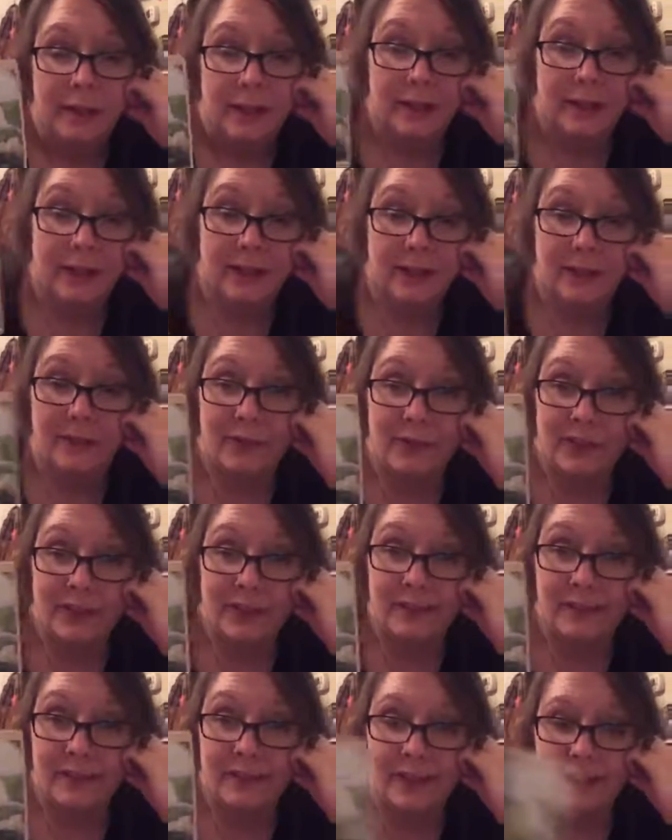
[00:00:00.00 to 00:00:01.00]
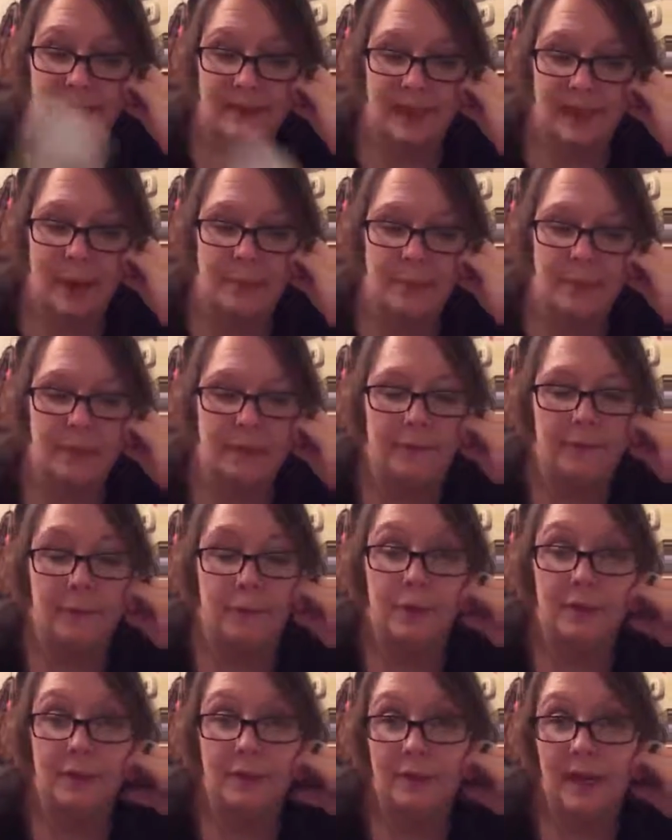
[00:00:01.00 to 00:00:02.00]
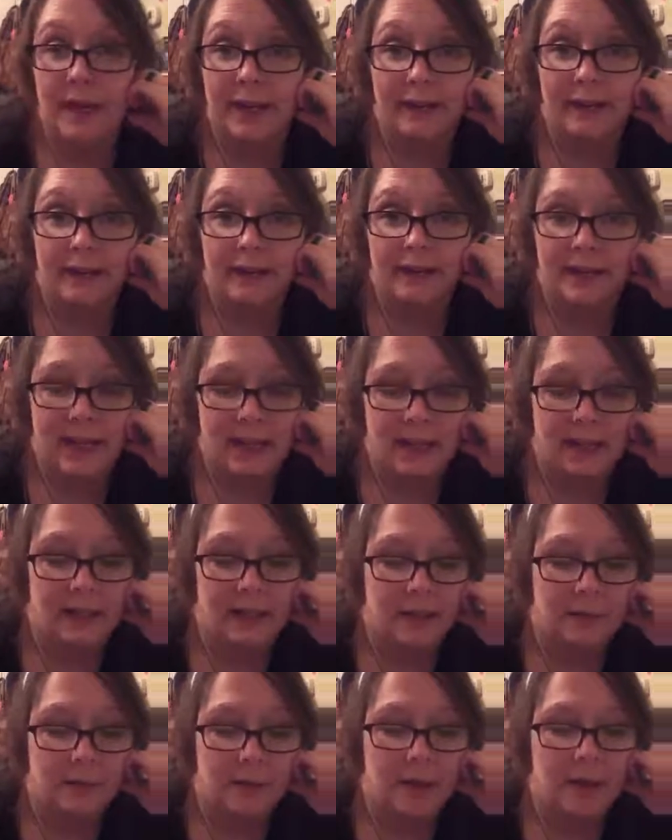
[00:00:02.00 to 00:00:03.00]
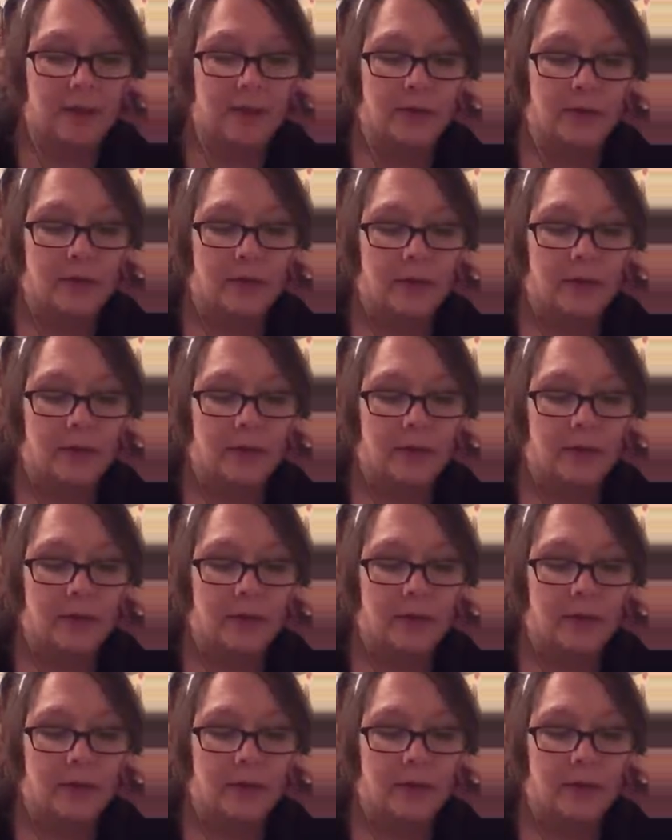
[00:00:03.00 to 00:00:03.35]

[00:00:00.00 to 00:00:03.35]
you definitely see this happening for you guys at the end of the month,